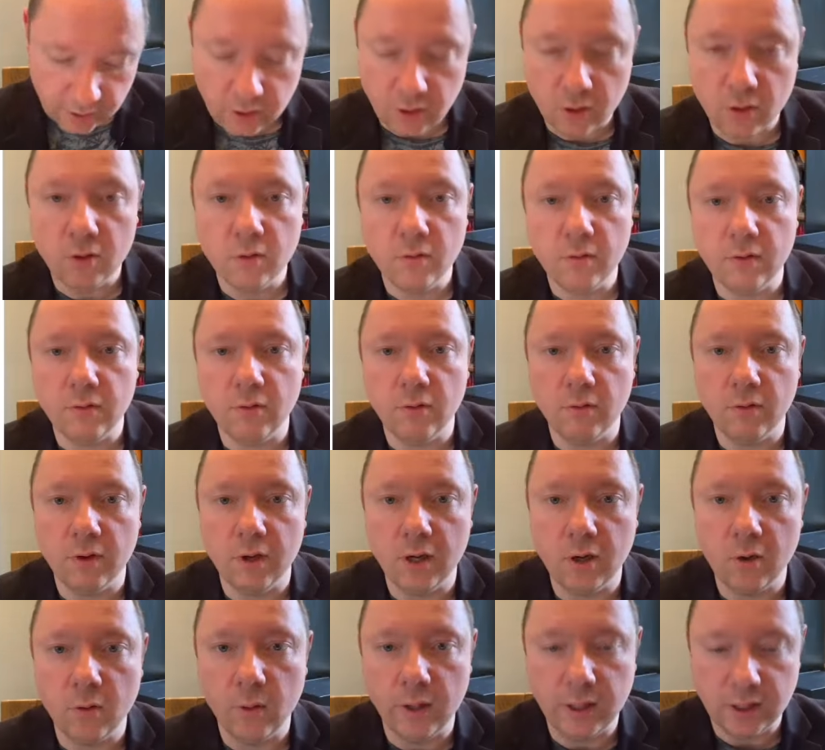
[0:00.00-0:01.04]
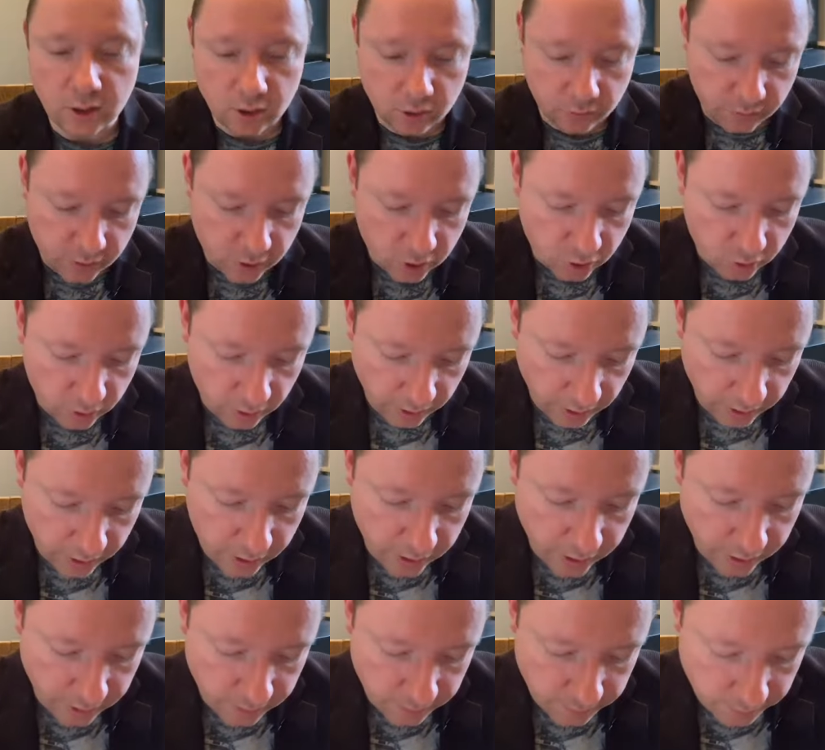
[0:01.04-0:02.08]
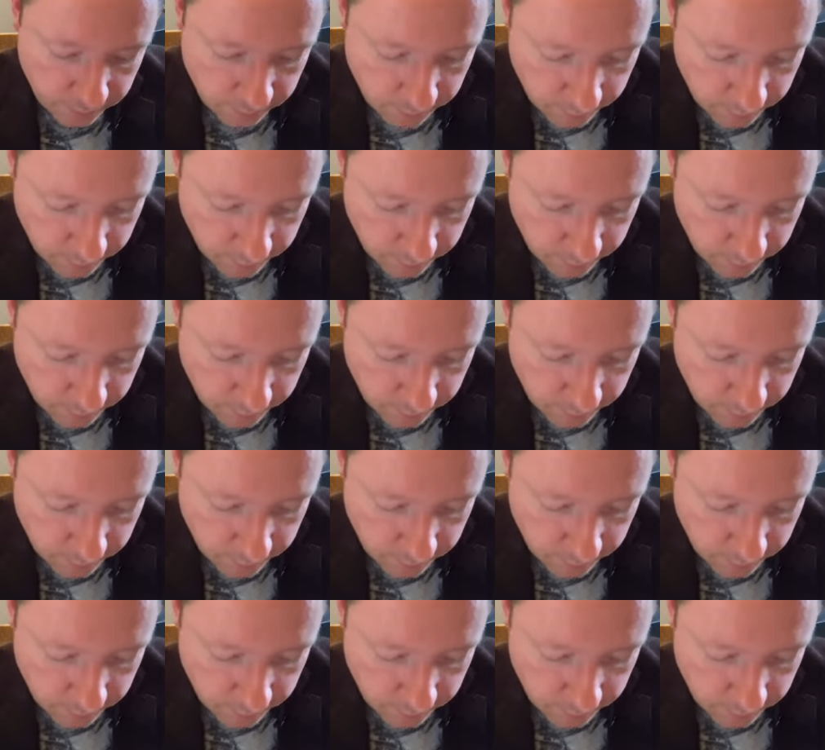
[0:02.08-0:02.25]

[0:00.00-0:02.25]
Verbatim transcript: you go, we've got the equation of a straight line.